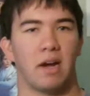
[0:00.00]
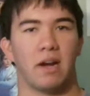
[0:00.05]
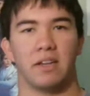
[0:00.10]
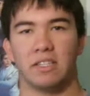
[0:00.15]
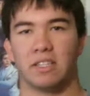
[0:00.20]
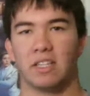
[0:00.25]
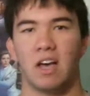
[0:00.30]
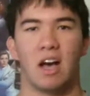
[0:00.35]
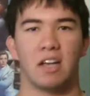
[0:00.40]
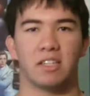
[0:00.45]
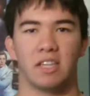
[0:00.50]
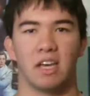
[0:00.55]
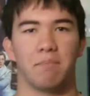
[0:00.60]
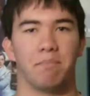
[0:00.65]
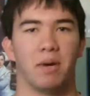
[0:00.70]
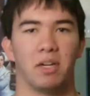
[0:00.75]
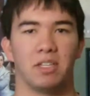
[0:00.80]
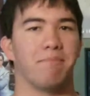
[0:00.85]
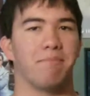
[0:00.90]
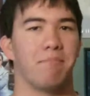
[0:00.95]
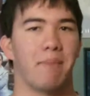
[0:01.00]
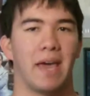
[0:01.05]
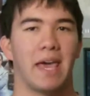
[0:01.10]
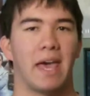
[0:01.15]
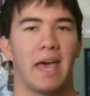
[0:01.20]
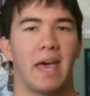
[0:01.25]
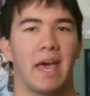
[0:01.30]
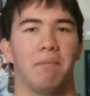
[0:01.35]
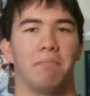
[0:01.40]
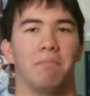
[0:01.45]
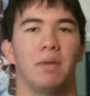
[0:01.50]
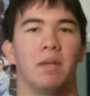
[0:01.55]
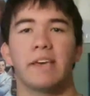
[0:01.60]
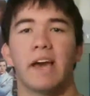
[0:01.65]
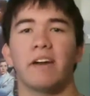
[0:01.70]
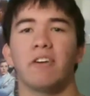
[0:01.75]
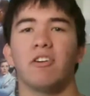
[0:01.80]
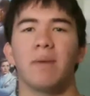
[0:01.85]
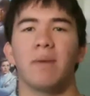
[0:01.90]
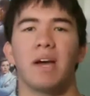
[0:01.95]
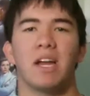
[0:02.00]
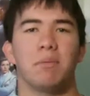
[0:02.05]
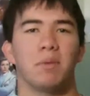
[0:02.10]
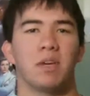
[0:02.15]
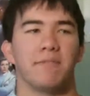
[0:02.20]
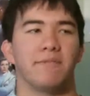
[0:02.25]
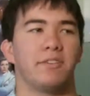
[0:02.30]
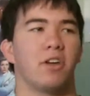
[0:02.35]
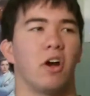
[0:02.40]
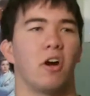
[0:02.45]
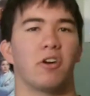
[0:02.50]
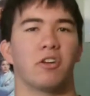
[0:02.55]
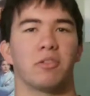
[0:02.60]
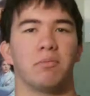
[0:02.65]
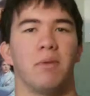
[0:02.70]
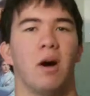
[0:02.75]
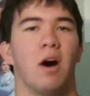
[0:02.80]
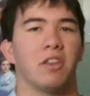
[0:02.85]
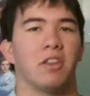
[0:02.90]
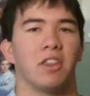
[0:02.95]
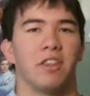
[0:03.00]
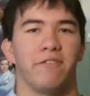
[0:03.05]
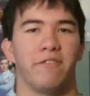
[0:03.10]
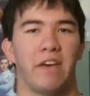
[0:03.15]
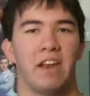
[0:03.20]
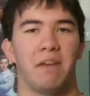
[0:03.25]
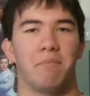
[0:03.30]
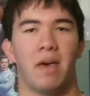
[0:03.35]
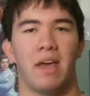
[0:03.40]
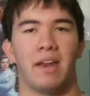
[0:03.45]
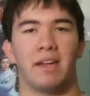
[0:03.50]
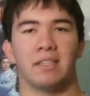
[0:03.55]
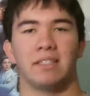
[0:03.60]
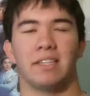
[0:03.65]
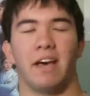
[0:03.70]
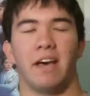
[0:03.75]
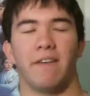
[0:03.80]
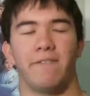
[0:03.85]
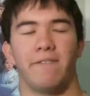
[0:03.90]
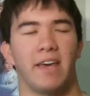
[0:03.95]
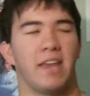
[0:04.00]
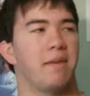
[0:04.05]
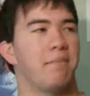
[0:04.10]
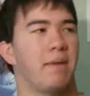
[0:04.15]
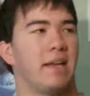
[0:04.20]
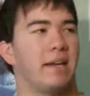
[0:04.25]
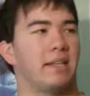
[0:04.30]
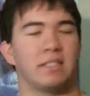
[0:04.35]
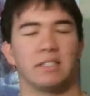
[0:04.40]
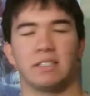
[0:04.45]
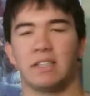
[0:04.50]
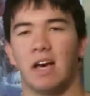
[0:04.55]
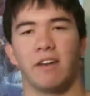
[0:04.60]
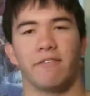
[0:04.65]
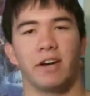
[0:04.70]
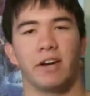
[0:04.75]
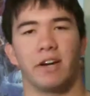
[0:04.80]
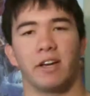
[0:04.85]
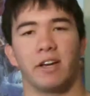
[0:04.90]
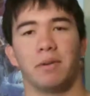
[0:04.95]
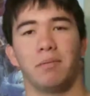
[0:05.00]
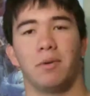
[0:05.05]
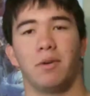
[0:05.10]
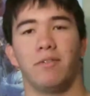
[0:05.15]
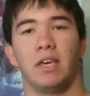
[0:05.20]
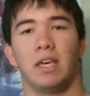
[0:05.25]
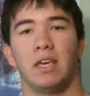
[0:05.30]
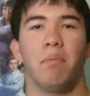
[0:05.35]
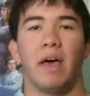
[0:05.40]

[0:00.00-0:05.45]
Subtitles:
around. He's causing a bunch of mayhem. He kind of reminded me of Darth Maul in The Phantom Menace. Yeah, Phantom Menace is not a very good movie.